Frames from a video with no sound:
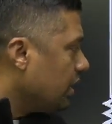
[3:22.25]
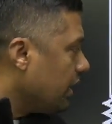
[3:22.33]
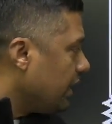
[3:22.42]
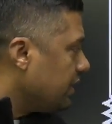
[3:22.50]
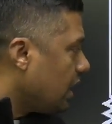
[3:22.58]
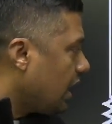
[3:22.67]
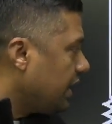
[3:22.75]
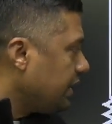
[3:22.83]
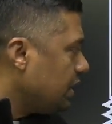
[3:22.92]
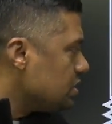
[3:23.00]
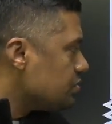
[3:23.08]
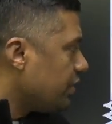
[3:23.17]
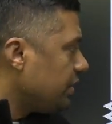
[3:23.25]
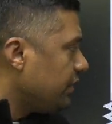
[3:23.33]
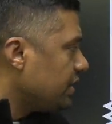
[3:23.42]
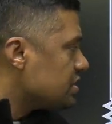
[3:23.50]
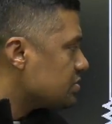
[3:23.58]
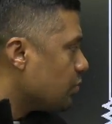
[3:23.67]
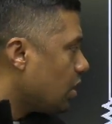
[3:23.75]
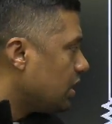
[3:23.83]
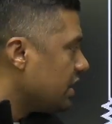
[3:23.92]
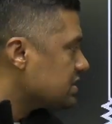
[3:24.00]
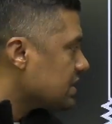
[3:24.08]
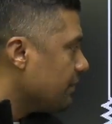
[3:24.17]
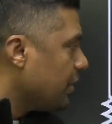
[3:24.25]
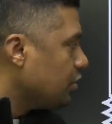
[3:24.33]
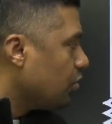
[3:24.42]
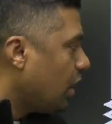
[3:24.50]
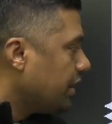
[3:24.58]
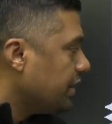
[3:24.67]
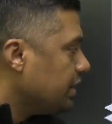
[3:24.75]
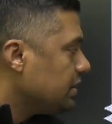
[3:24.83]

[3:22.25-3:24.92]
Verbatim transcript: and RE is very very small as compared to RE,